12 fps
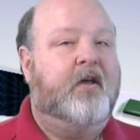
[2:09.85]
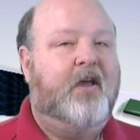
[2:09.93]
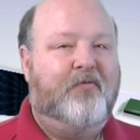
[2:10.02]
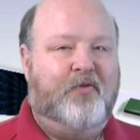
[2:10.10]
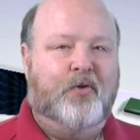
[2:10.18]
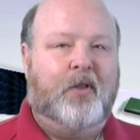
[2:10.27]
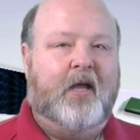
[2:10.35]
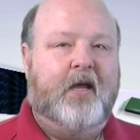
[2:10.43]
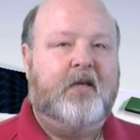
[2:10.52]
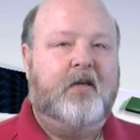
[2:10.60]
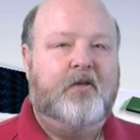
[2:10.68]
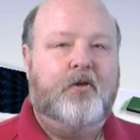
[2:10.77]
If you
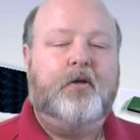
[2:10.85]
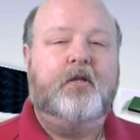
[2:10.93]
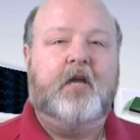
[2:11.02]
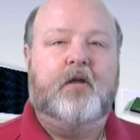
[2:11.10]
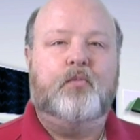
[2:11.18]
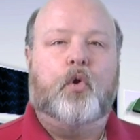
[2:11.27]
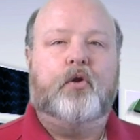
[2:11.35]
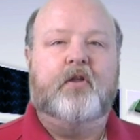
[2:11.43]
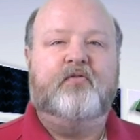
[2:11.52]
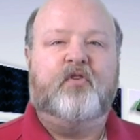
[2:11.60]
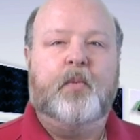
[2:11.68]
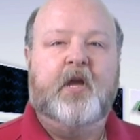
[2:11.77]
like, you can get more
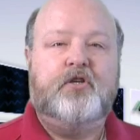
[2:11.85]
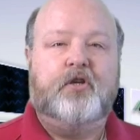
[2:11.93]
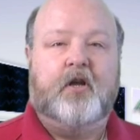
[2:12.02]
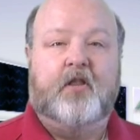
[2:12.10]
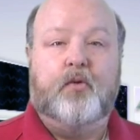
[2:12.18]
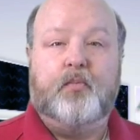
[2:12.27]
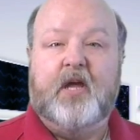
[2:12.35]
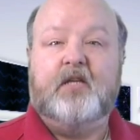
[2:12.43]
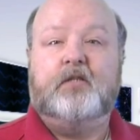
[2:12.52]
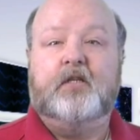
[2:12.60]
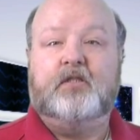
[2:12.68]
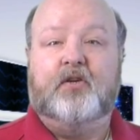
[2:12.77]
information on the
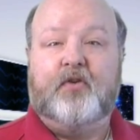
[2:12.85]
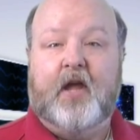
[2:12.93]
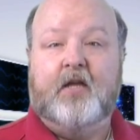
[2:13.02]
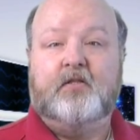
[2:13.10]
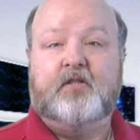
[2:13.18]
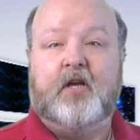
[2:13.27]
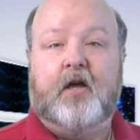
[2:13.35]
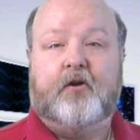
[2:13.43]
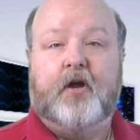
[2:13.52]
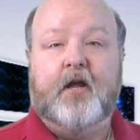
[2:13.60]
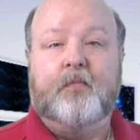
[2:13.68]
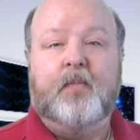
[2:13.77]
basics of hand
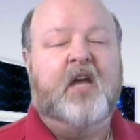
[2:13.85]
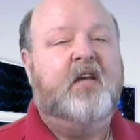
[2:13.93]
soldering.